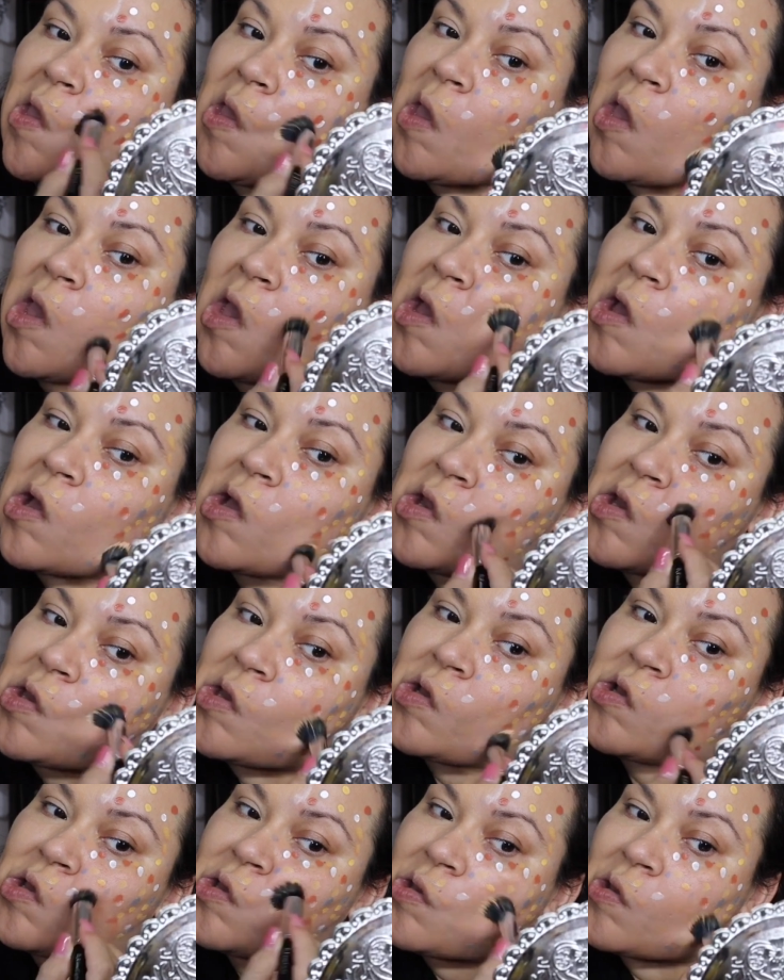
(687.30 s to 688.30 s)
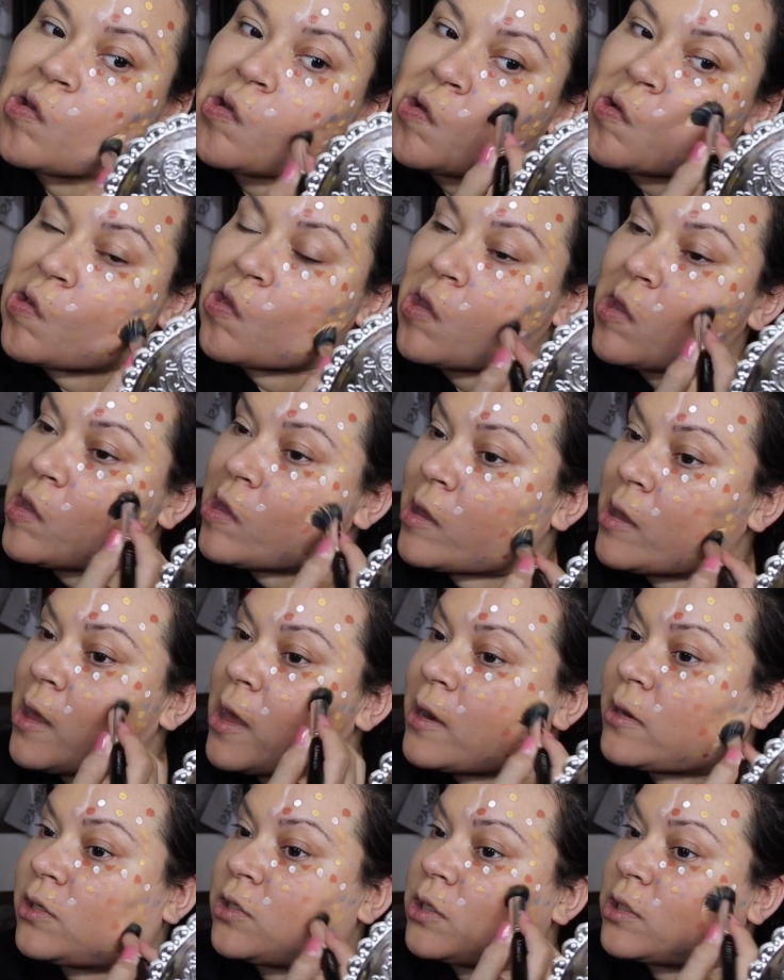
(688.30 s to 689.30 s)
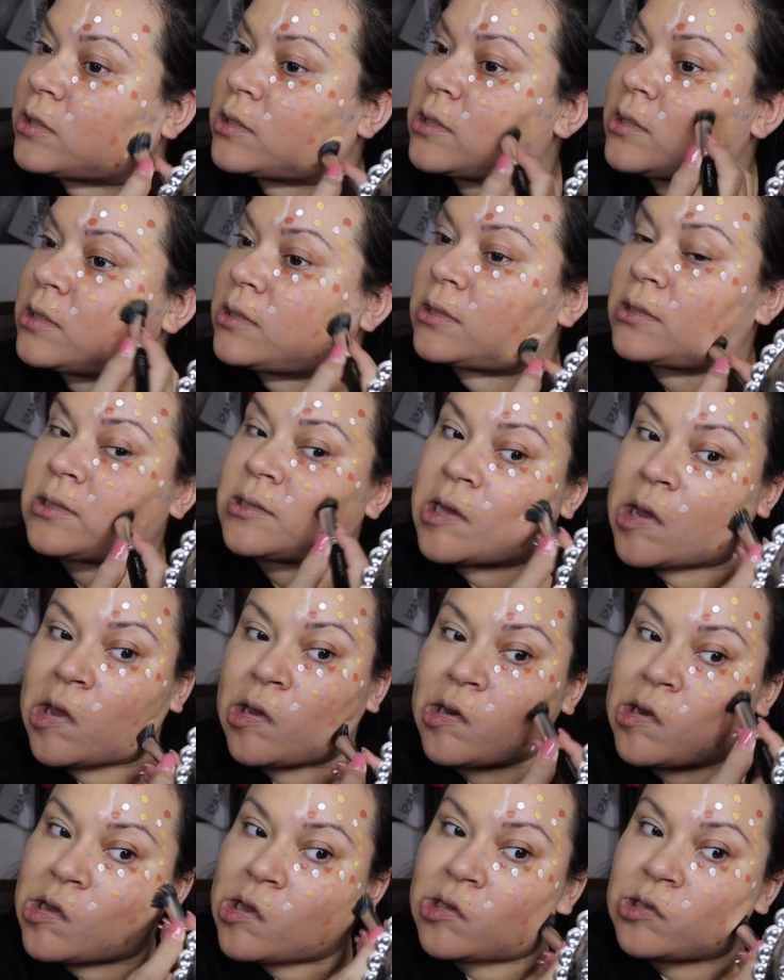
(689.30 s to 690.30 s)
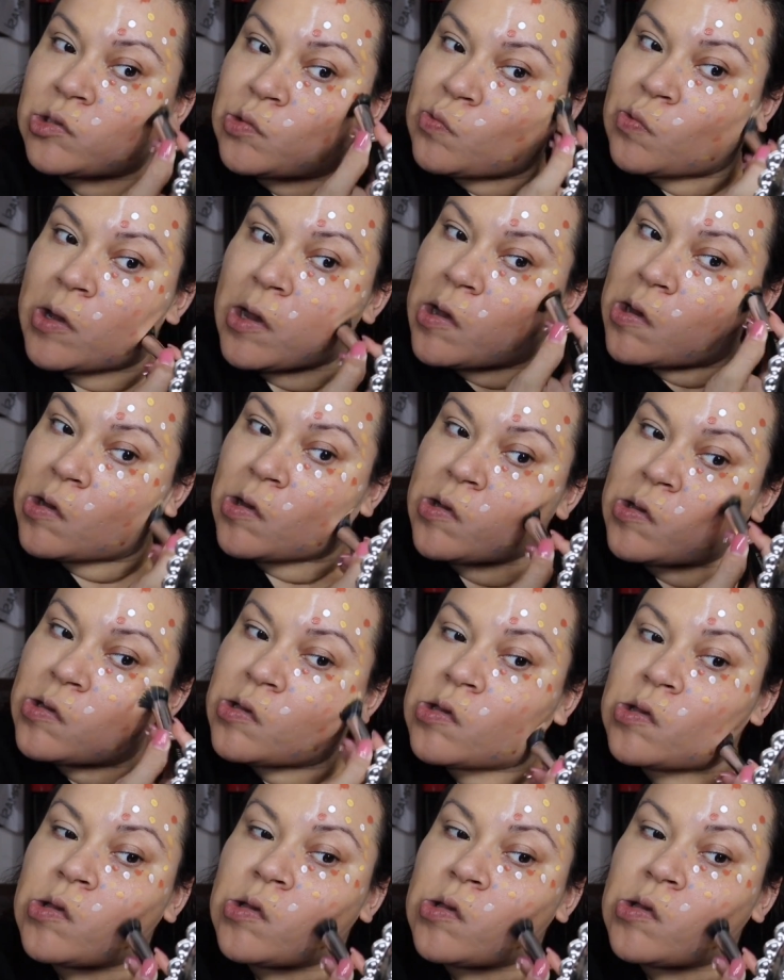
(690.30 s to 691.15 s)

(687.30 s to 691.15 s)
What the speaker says: and adjust this side as well.